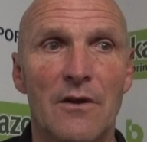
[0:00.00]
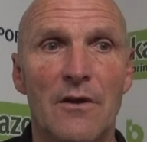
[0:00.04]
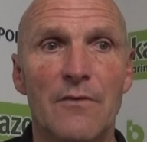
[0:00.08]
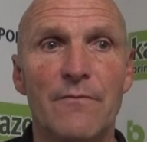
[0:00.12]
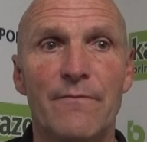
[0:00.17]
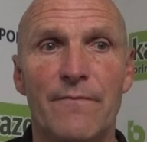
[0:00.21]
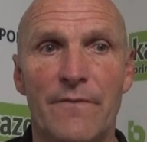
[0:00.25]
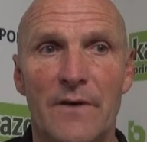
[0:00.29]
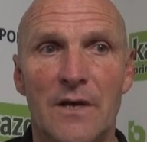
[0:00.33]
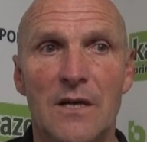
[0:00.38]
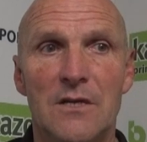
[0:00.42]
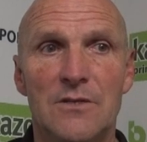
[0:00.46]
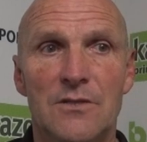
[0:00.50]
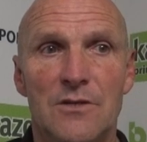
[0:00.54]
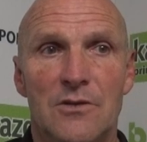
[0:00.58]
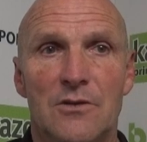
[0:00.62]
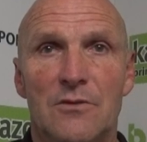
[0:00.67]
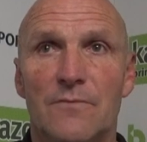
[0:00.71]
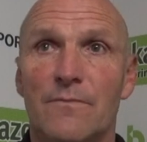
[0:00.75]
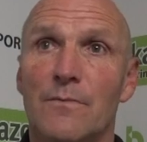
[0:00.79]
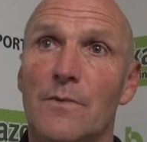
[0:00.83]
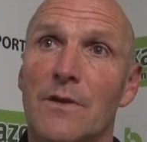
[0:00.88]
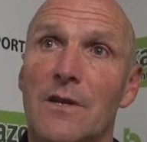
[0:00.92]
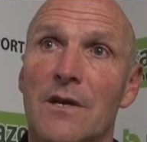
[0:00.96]
our own fears
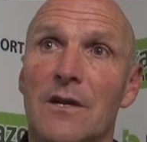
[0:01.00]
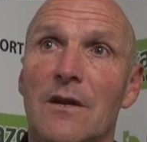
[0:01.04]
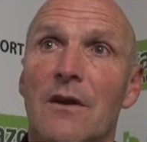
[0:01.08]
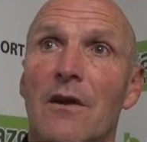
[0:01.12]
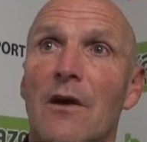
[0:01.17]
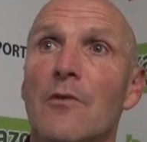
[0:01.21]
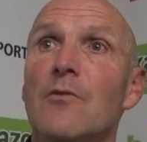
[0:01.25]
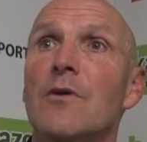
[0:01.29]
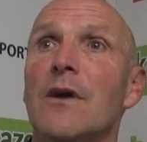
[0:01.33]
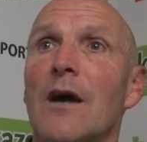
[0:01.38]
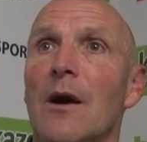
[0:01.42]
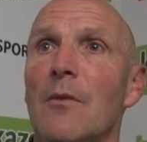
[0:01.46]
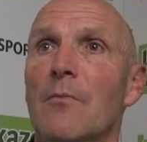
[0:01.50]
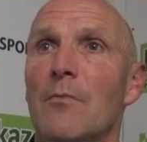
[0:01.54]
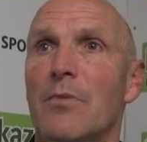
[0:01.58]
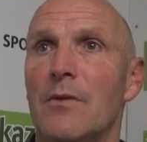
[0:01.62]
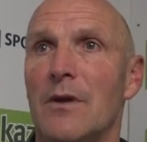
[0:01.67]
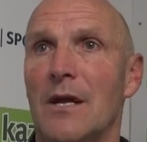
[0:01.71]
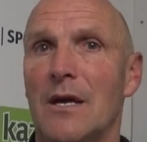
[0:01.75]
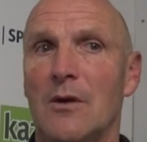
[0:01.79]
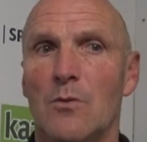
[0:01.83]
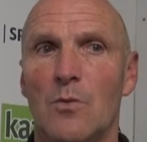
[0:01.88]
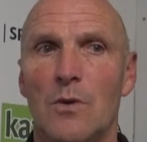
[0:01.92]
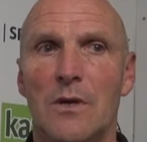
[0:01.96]
have come within our own camp
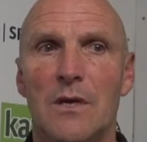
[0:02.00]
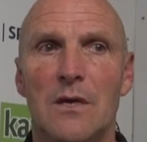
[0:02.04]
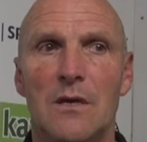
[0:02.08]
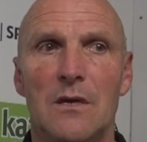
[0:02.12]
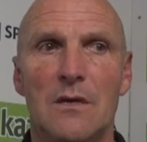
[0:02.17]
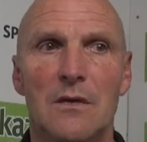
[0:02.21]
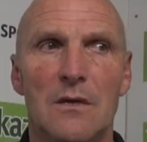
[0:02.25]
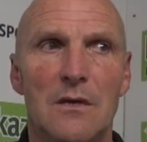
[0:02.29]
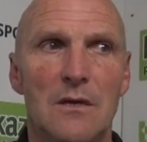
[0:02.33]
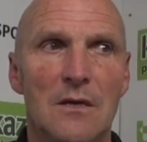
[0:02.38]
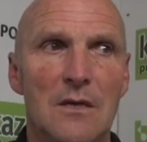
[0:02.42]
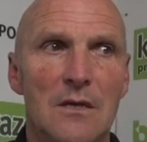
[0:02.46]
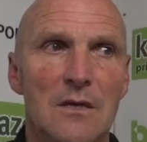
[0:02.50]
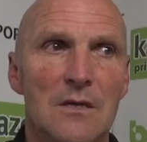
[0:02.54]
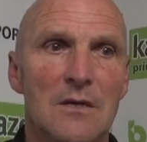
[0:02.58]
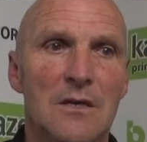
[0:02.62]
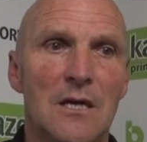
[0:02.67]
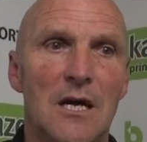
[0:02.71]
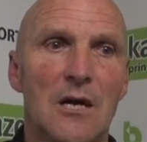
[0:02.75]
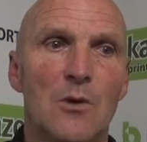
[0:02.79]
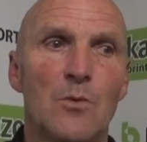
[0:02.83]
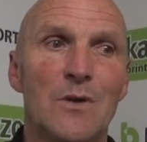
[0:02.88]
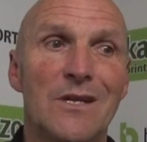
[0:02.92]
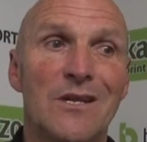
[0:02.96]
and how we
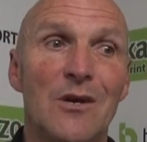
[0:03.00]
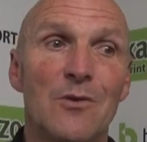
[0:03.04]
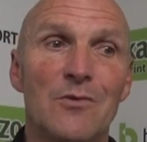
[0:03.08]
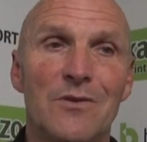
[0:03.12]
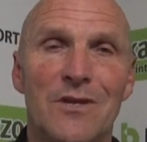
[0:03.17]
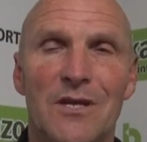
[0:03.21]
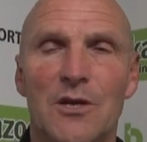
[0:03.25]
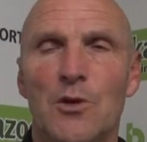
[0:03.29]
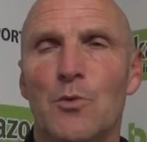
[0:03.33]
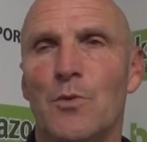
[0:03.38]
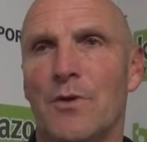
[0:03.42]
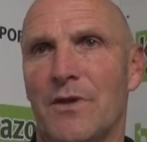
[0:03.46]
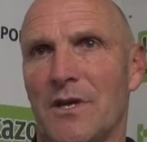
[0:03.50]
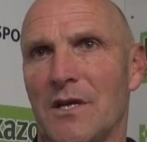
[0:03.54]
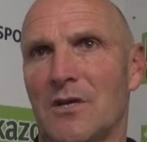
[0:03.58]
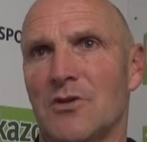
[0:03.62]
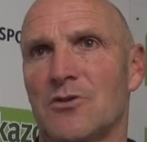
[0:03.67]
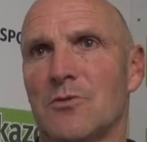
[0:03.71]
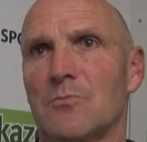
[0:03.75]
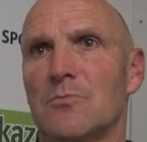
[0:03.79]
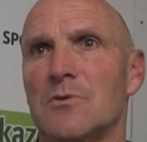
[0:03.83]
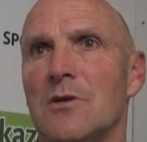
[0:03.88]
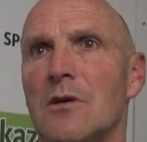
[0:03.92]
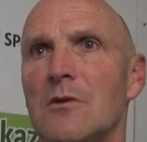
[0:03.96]
don't deal with
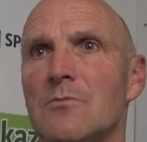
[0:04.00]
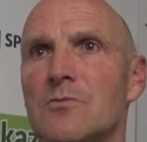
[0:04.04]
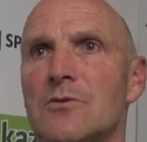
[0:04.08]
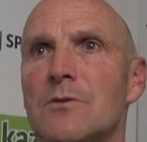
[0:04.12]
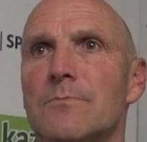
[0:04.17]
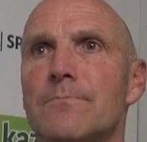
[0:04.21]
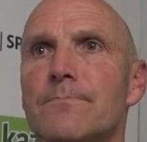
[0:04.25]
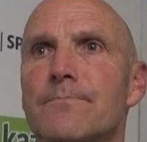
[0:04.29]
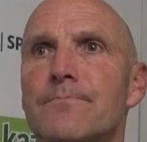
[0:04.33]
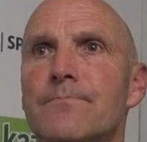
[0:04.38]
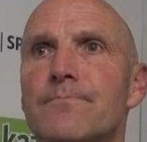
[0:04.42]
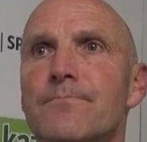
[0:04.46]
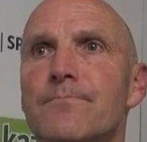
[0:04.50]
things sometimes.